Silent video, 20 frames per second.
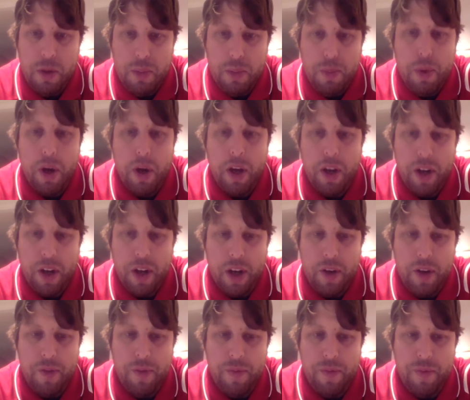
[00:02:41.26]
But
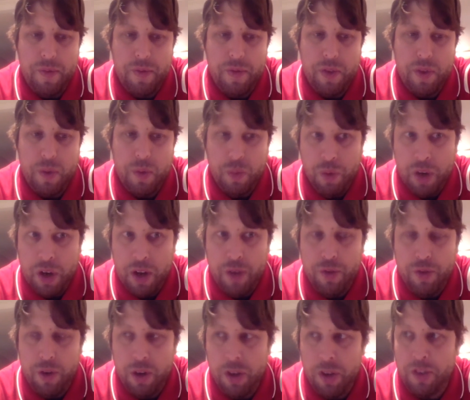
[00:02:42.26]
when I
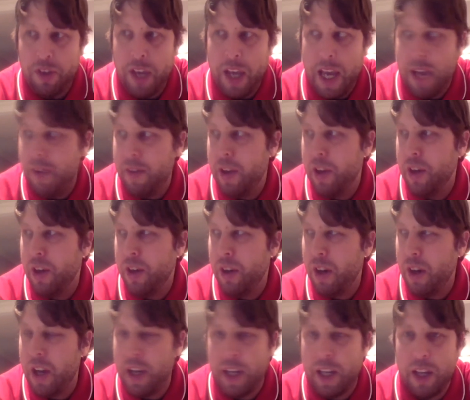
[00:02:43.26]
first came
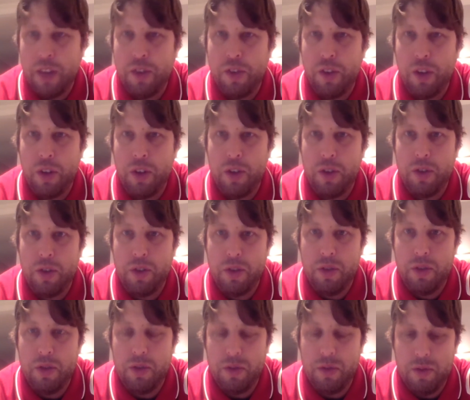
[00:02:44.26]
here, I guess
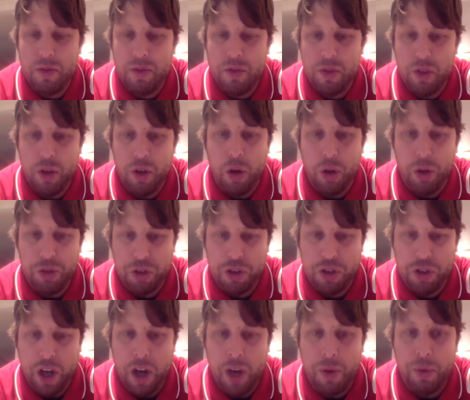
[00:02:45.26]
the culture
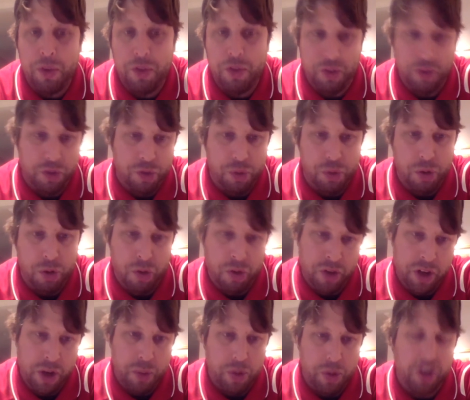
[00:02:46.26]
shock was the school
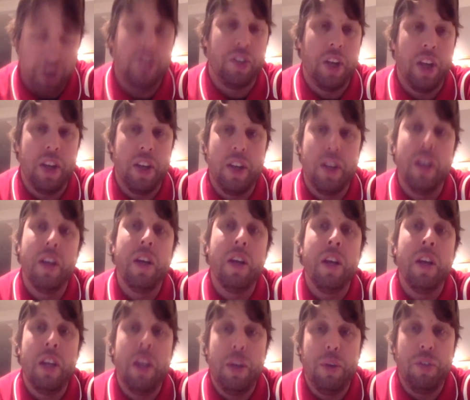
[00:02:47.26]
that I worked at.
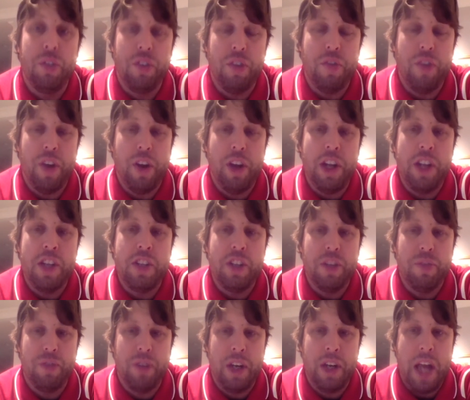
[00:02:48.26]
It was a very
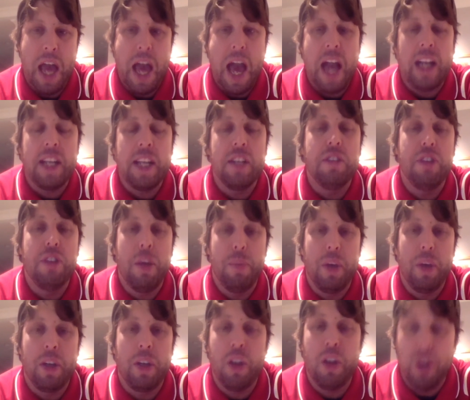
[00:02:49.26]
different
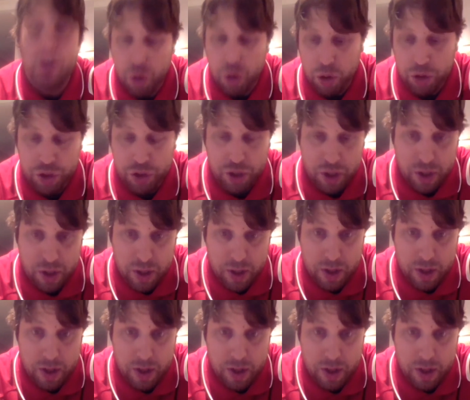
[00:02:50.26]
academic culture.